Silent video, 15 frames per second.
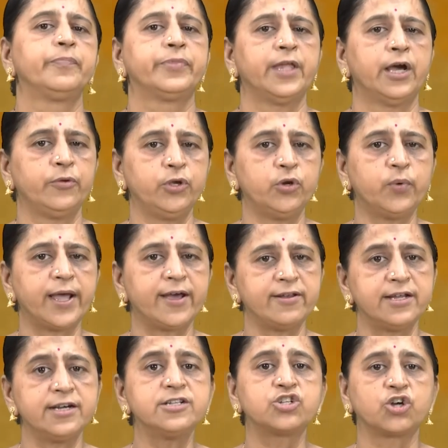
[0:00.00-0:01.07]
Now you would have
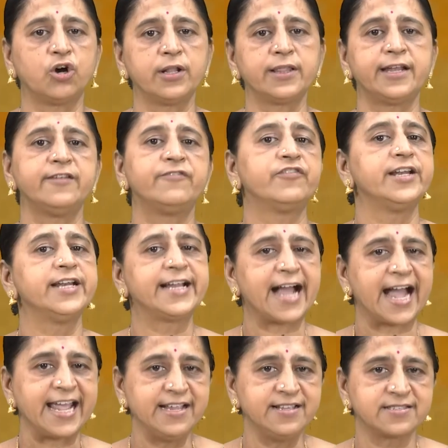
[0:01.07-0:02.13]
learnt all the different
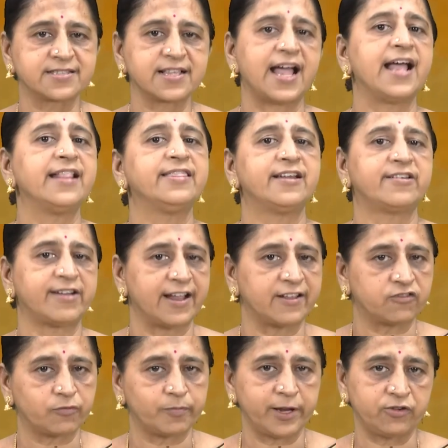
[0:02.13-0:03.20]
kinds and the
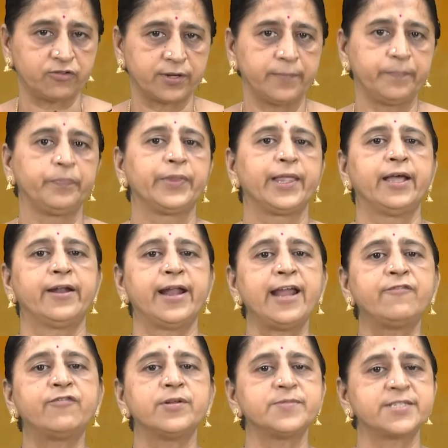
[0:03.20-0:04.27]
transformation
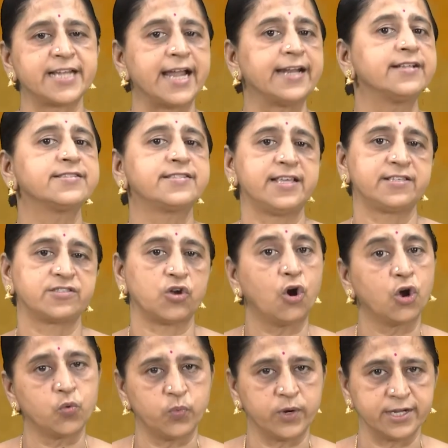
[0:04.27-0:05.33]
right from standard 6
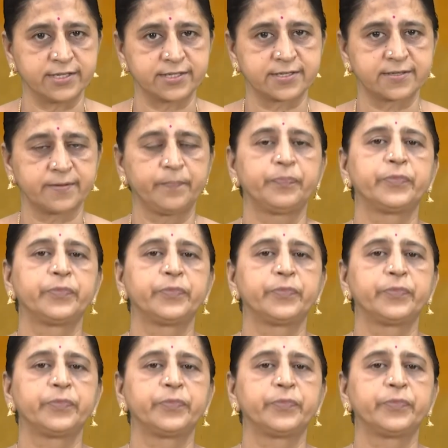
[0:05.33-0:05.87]
onwards.